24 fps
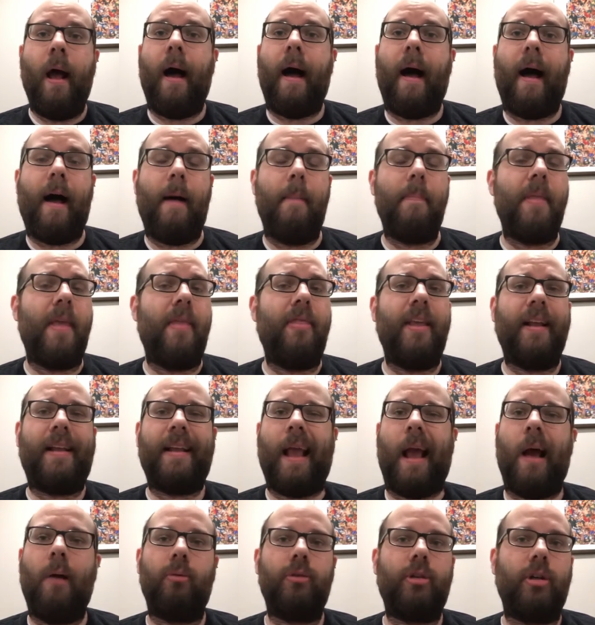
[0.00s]
The
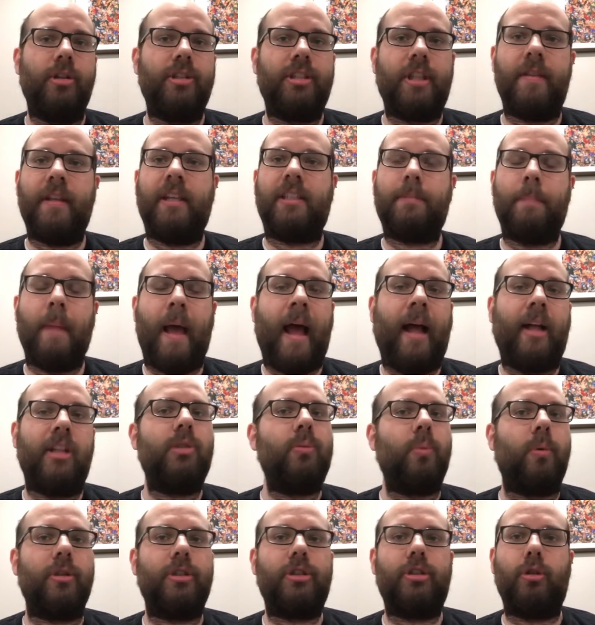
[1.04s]
counters in this
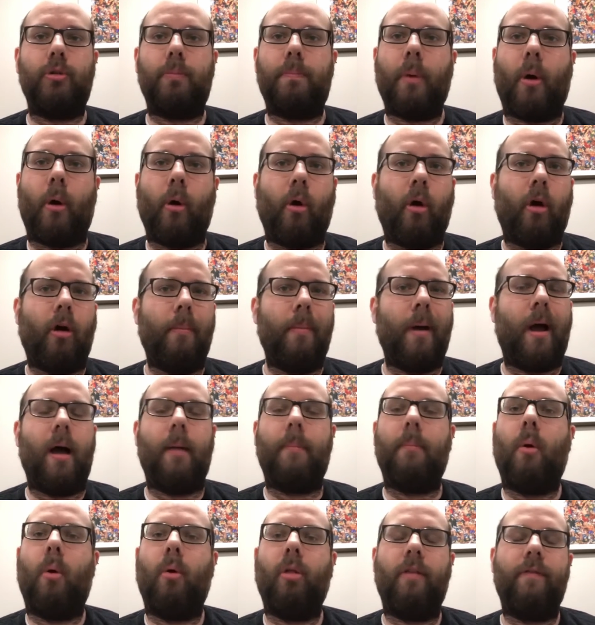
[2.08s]
match were superb.
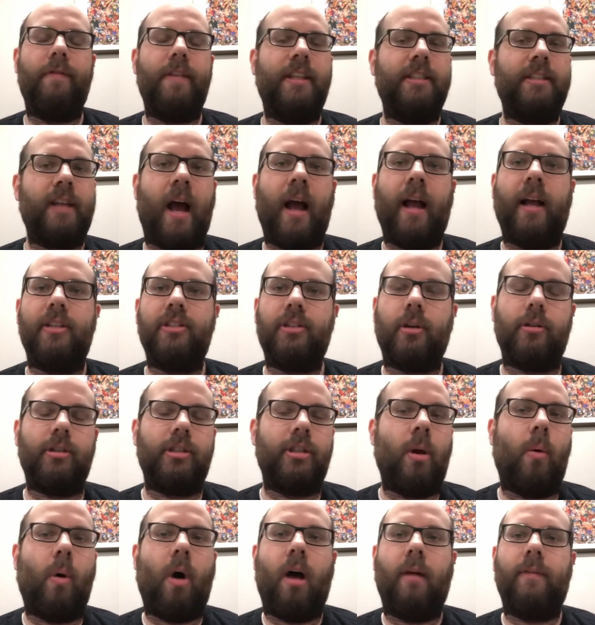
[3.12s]
Both of these guys are,
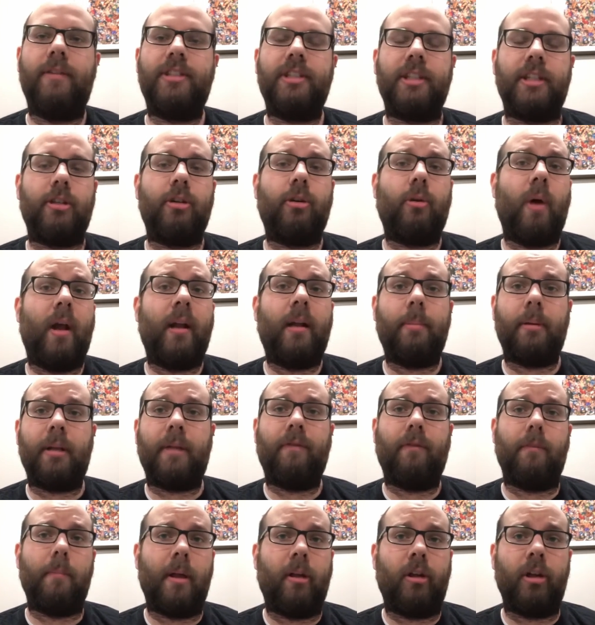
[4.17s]
obviously incredibly
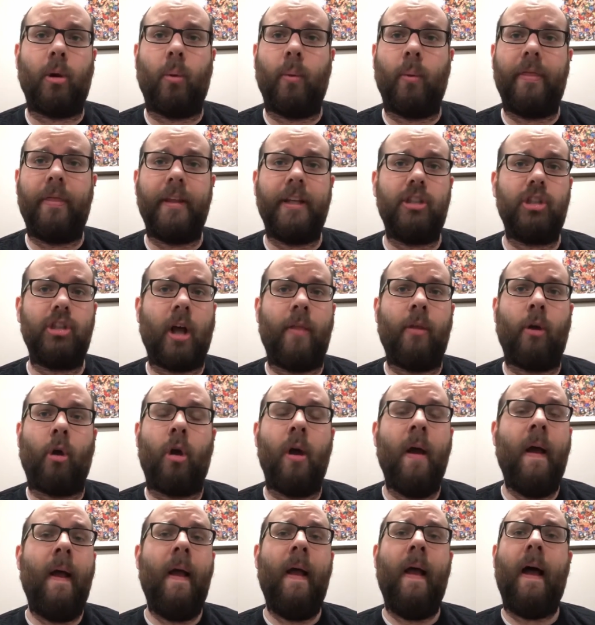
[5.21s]
familiar with each
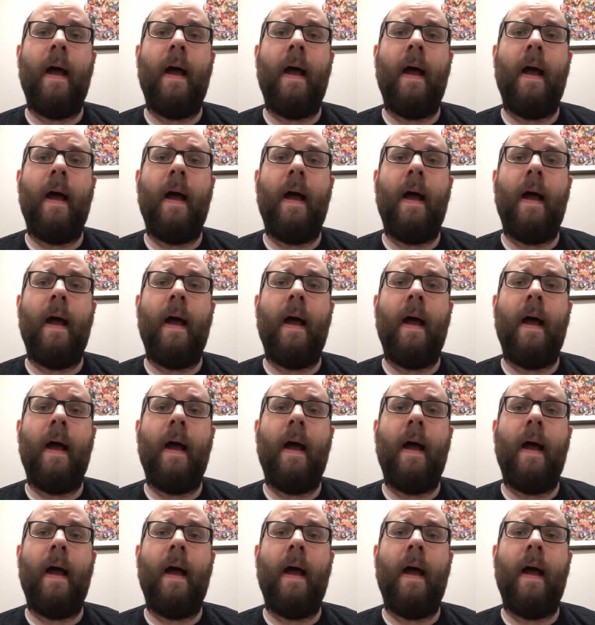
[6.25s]
other.